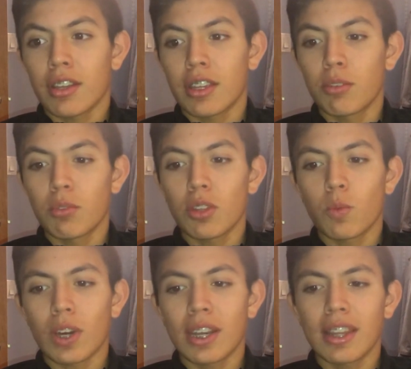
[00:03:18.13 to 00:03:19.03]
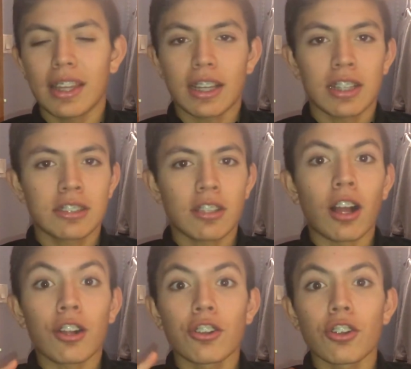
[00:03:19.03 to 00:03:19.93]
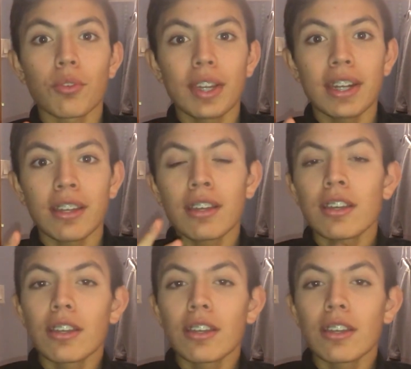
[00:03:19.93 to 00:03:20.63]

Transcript: uh, he really wanted like a soccer arena,